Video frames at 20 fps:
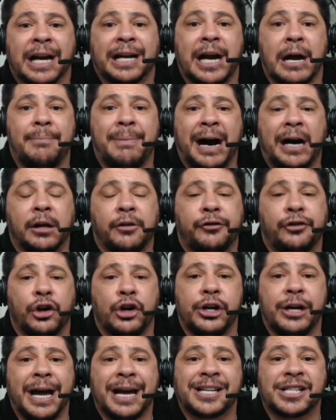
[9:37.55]
Come out of
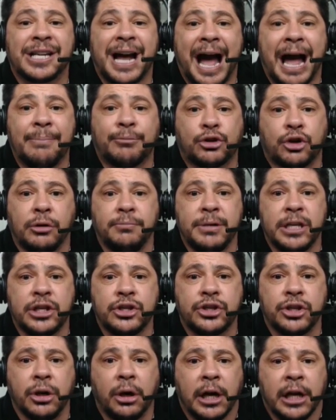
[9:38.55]
your nest. I
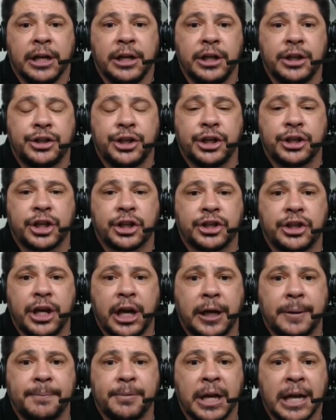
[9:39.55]
command you in Jesus'
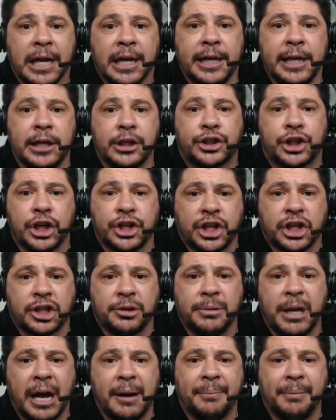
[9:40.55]
name. In Jesus'